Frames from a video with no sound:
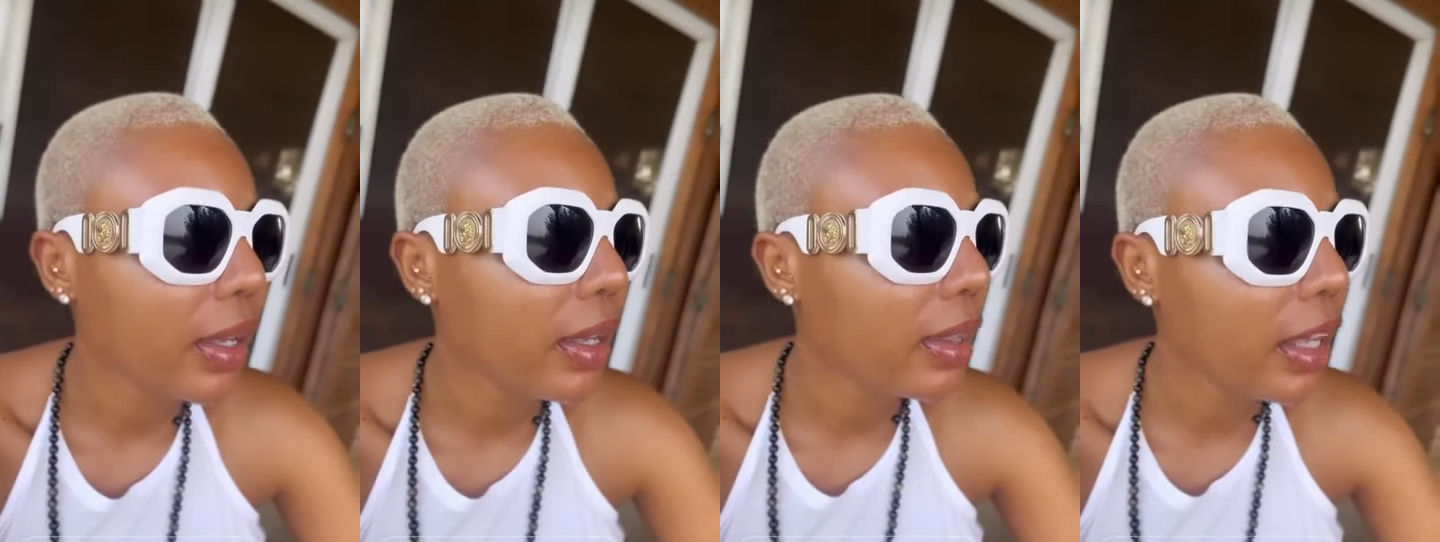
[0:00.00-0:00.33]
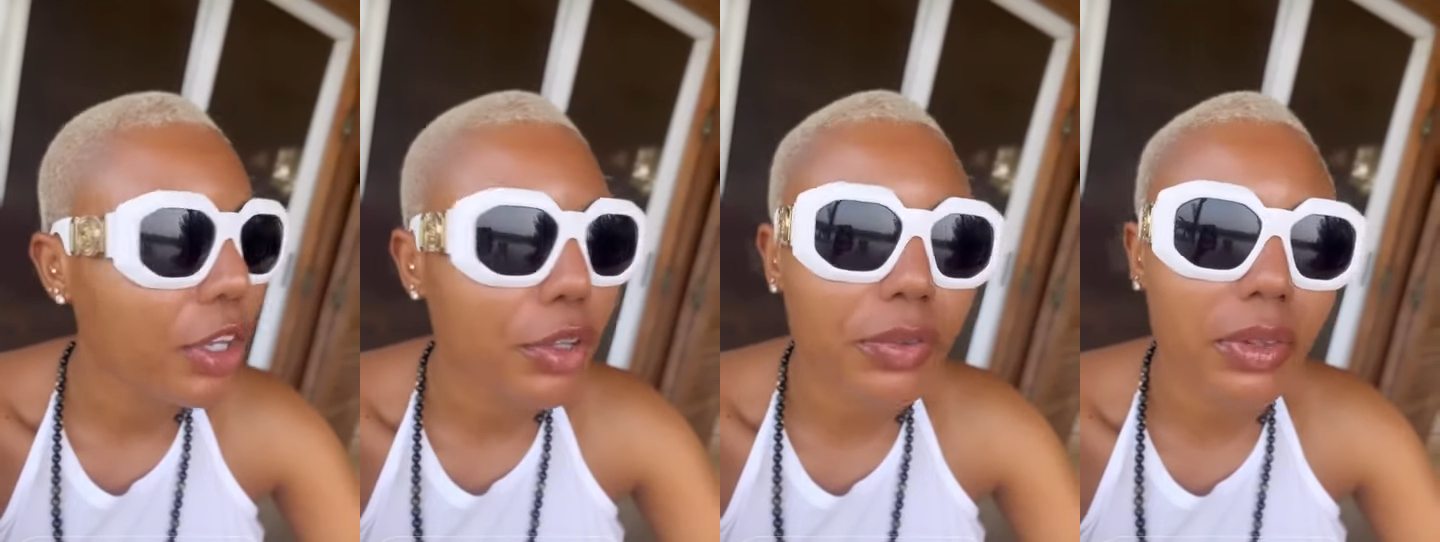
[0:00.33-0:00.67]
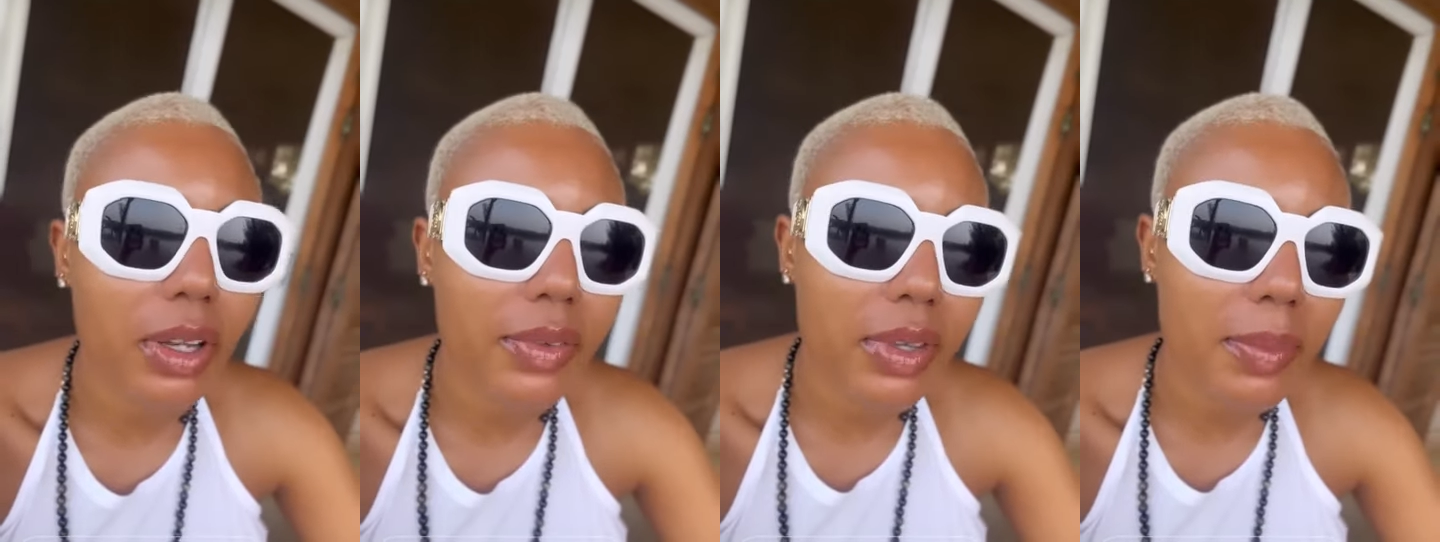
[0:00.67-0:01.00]
Thank you for
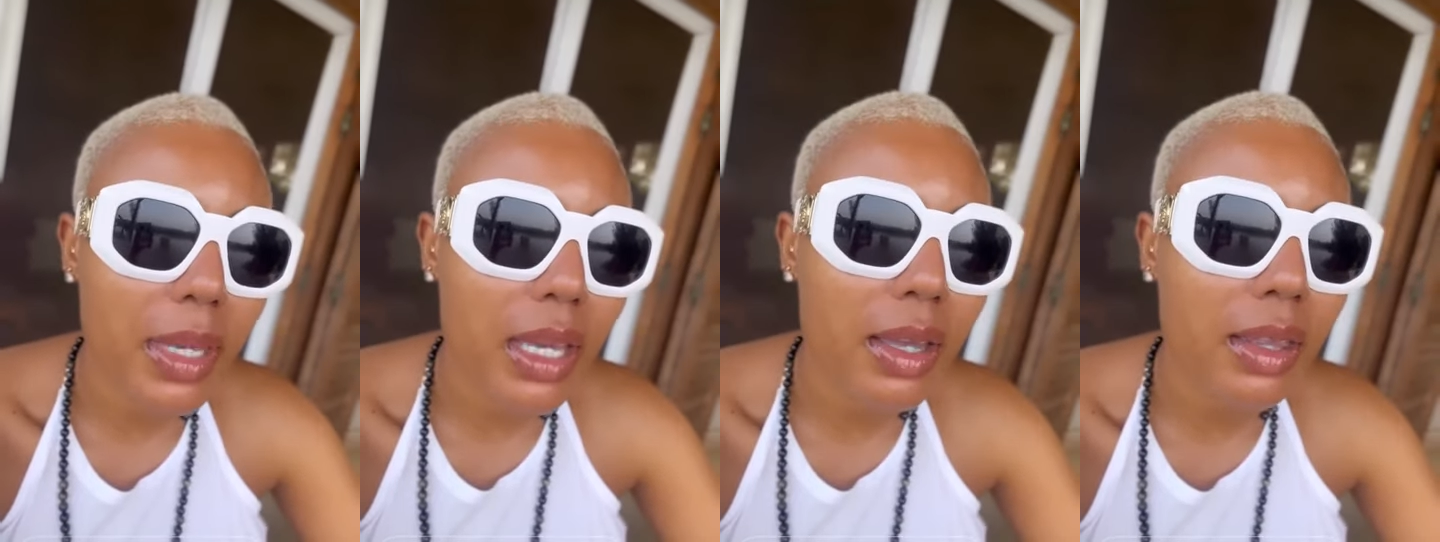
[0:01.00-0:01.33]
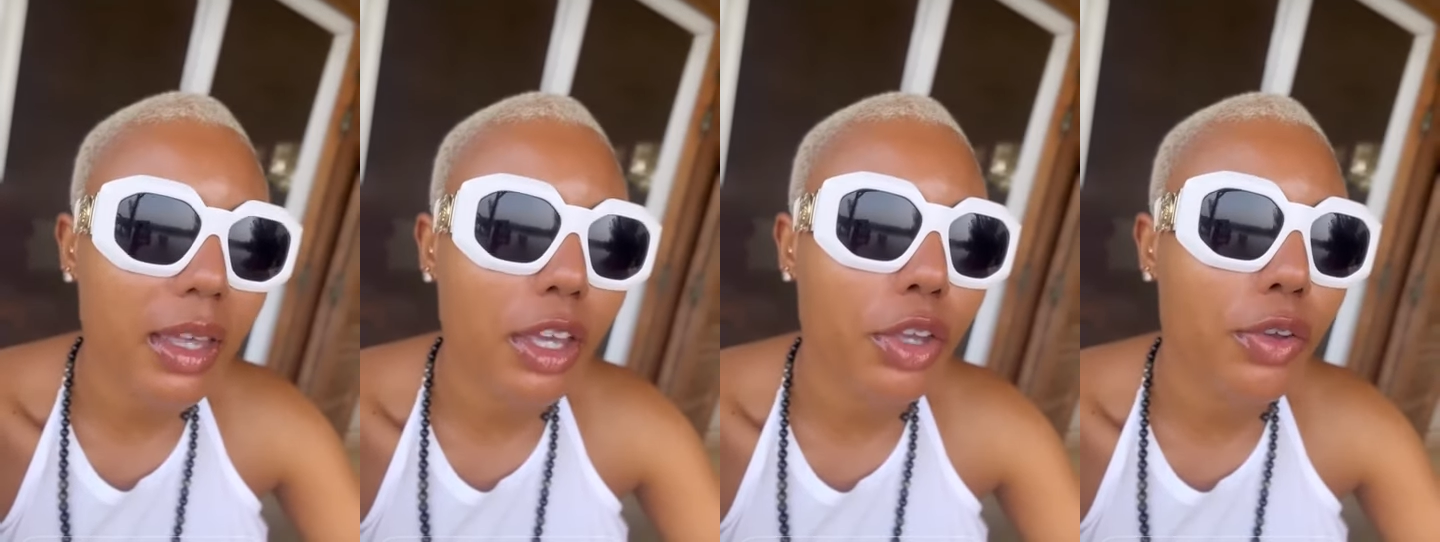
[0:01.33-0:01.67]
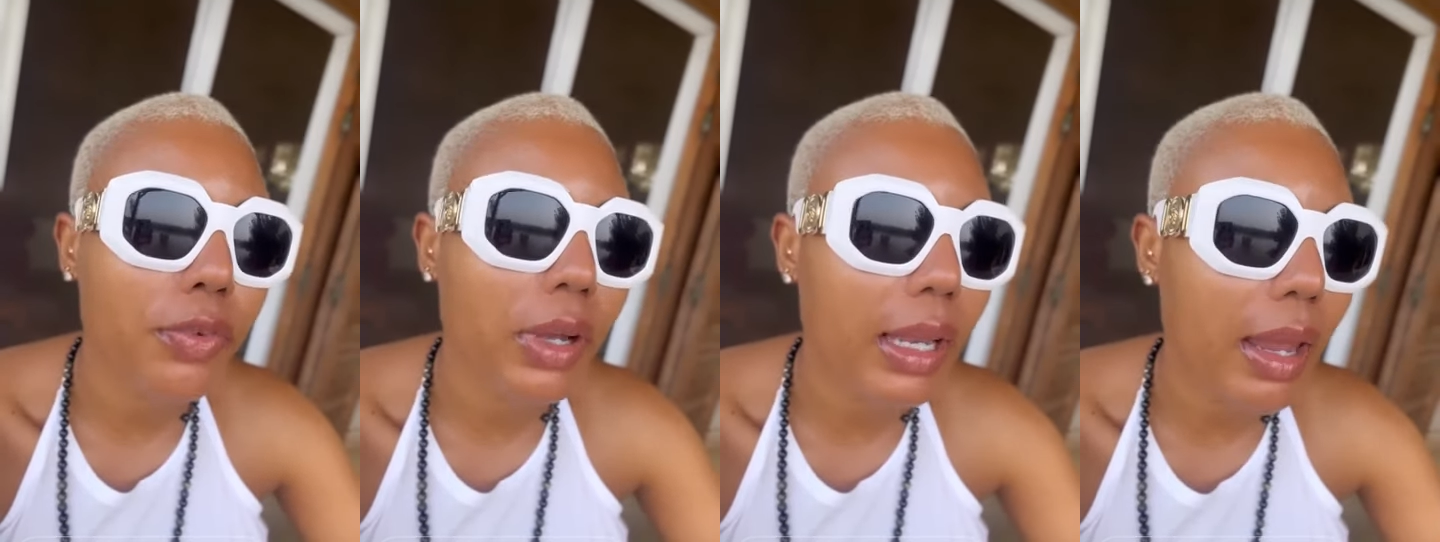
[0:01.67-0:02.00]
loving me. Thank you
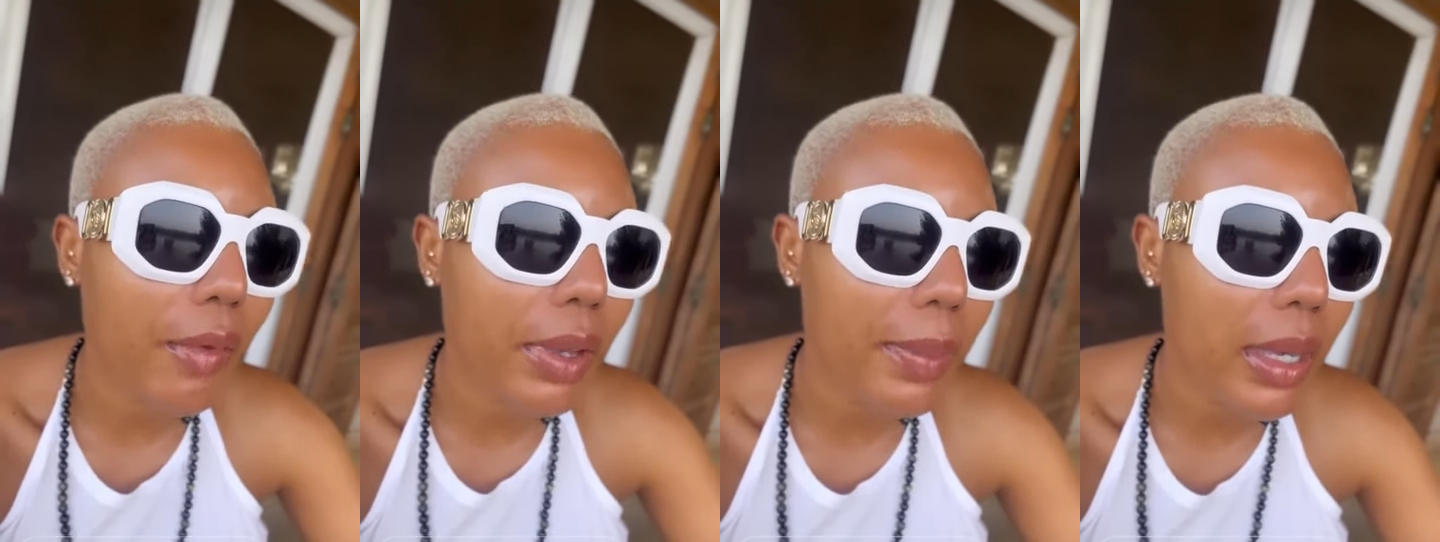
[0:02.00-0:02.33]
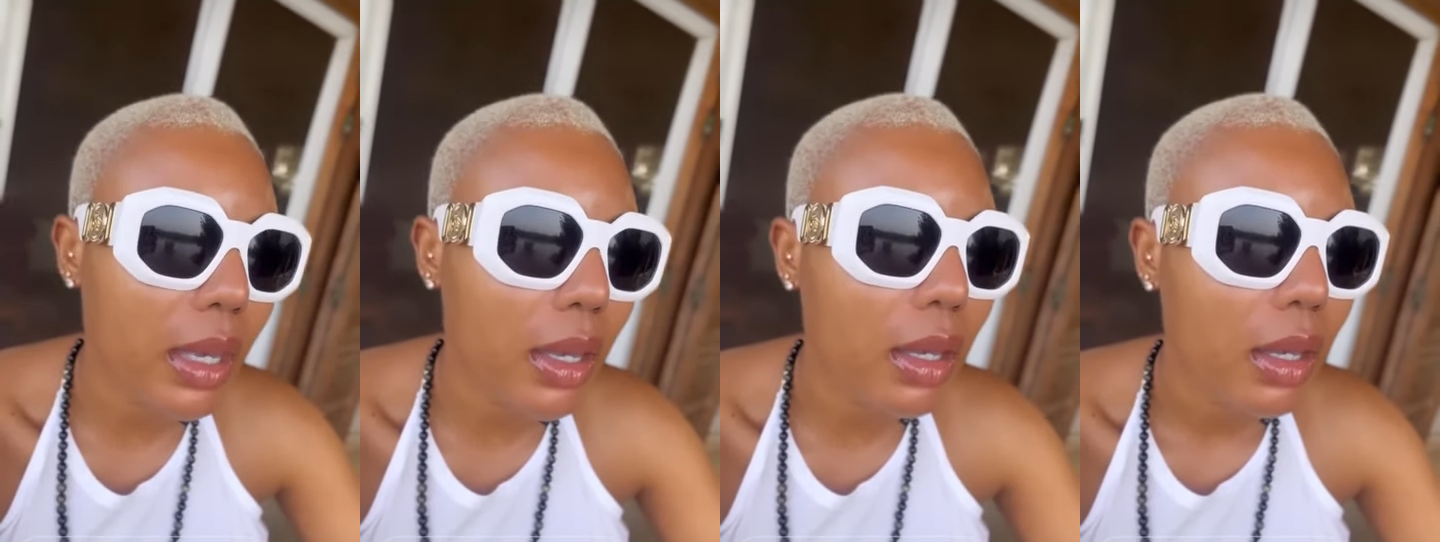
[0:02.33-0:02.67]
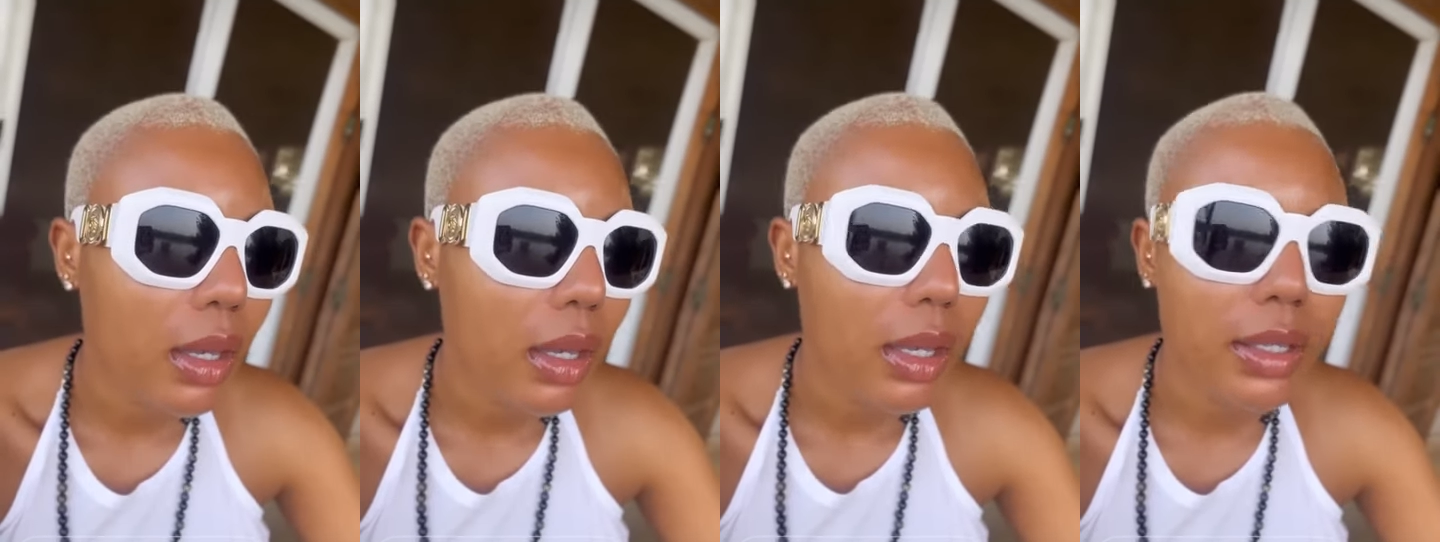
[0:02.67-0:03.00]
for allowing
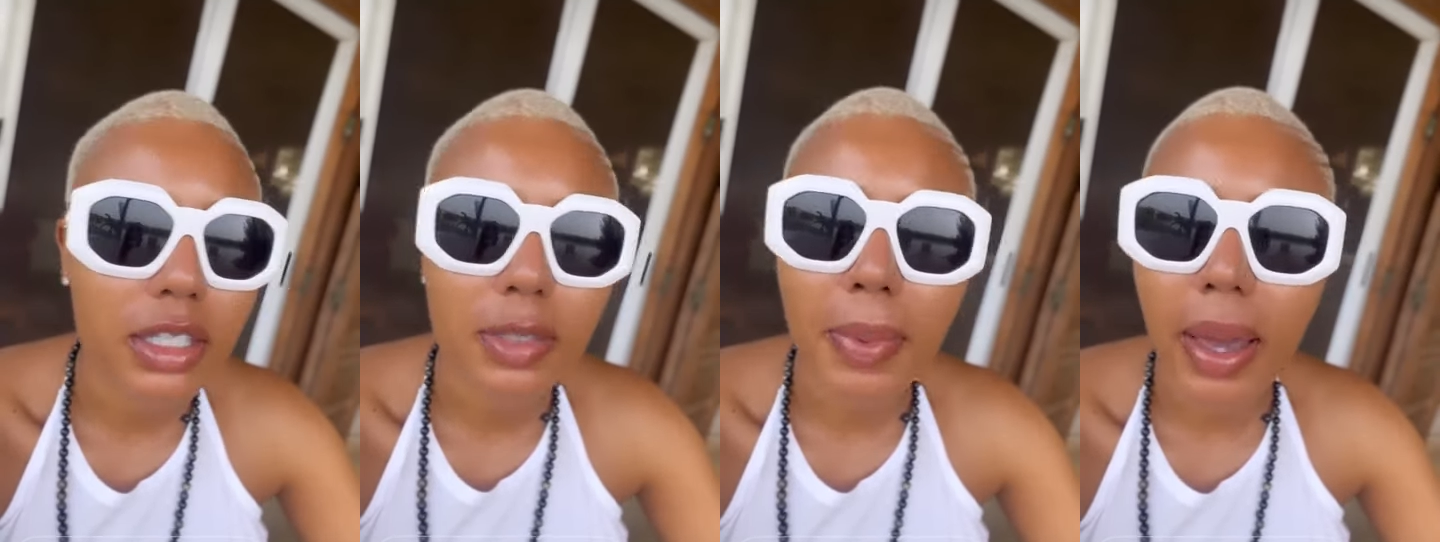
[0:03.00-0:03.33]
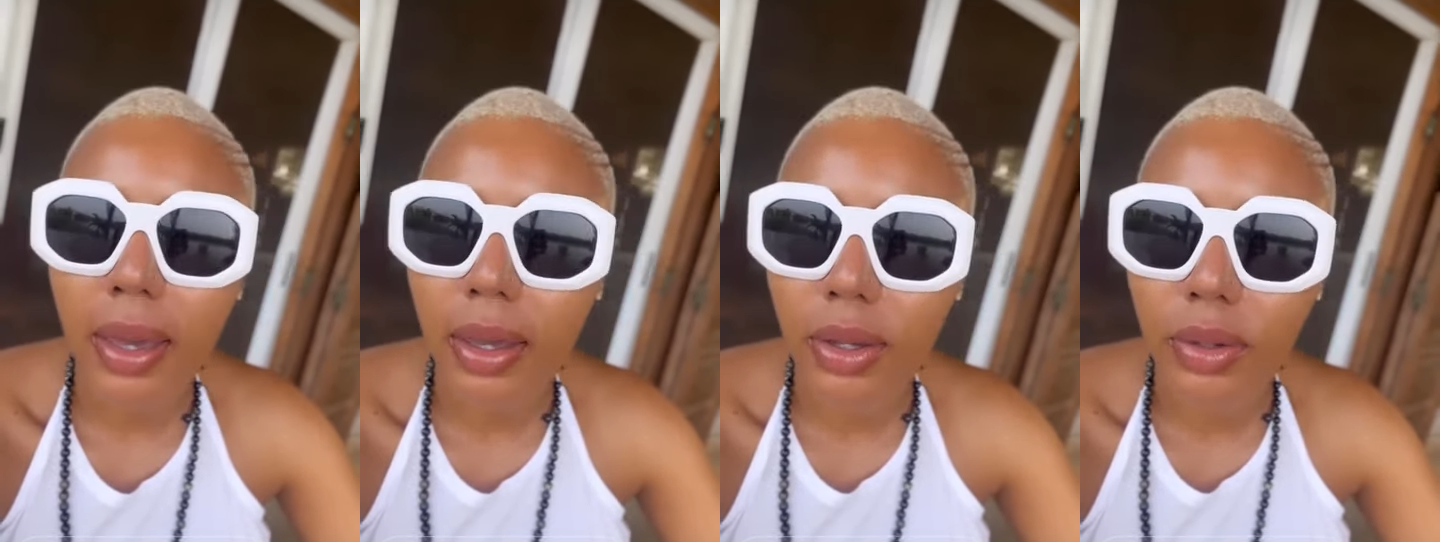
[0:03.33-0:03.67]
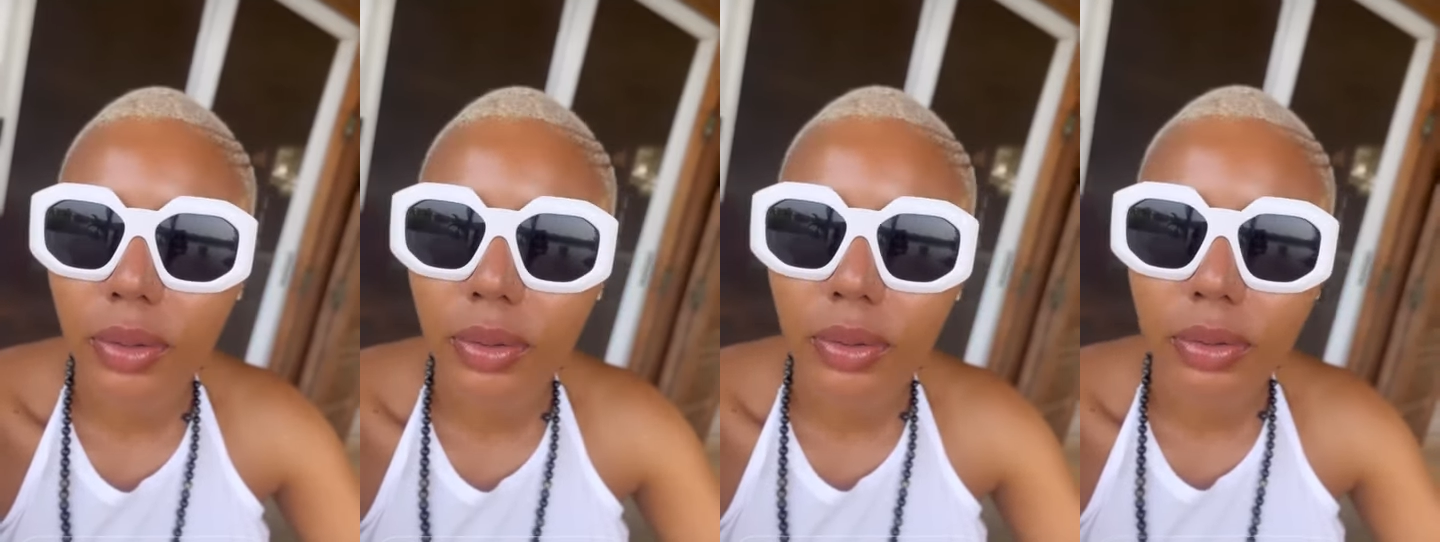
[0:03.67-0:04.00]
me inspire
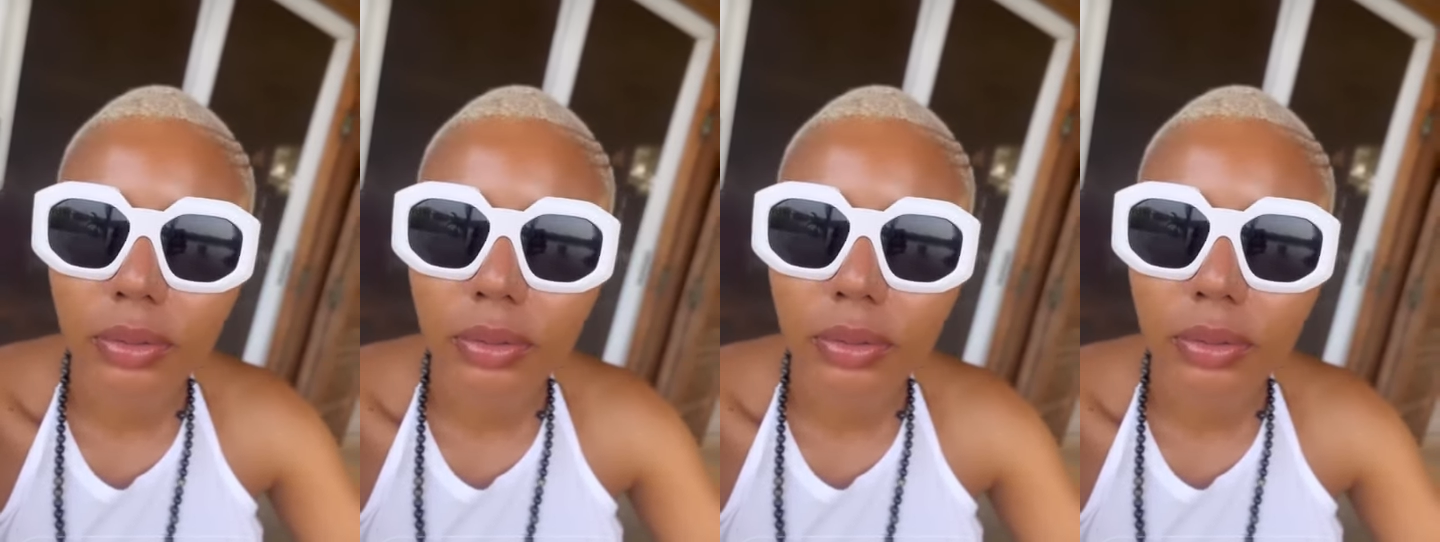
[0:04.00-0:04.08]
you,